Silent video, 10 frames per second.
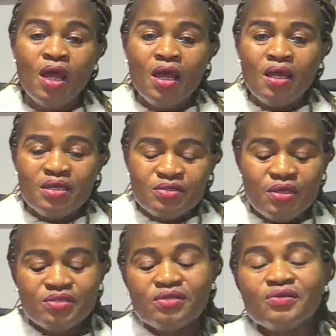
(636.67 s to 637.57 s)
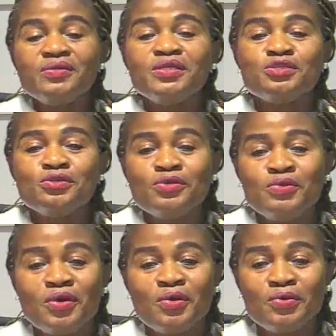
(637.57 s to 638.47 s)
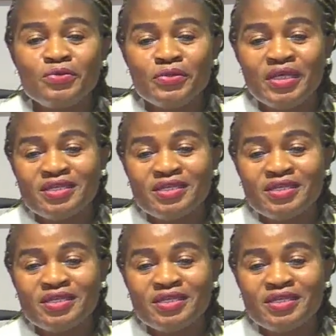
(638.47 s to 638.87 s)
So it's also on this note we conclude today's